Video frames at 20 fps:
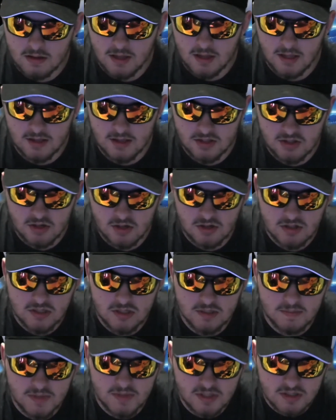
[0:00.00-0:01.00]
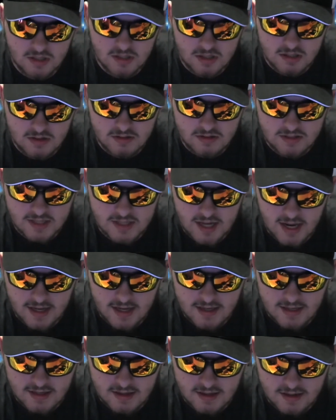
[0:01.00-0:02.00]
Starship is going to use the
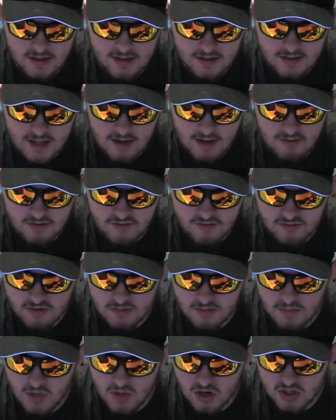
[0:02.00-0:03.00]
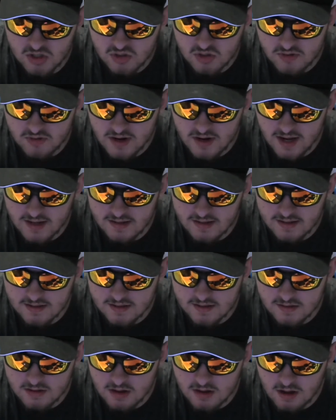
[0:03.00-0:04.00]
idea that was from Mars Direct
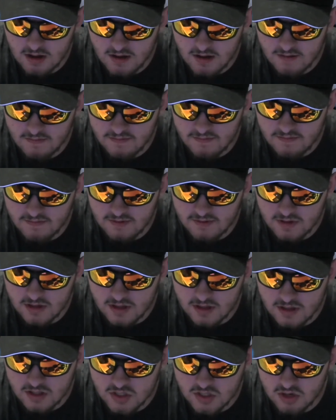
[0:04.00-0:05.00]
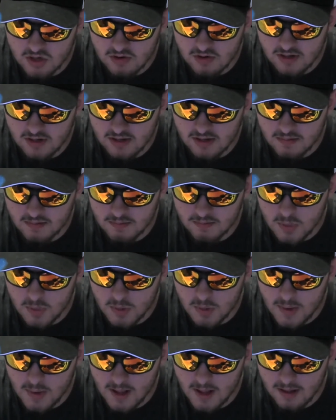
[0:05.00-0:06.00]
of generating
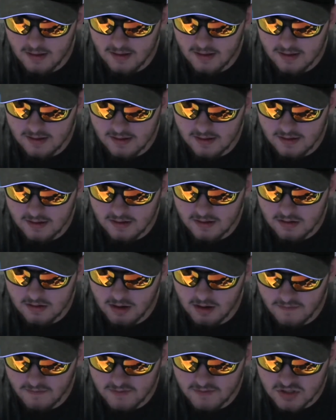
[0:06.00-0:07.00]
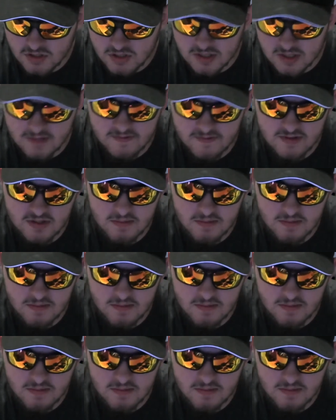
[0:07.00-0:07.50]
propellant off the surface of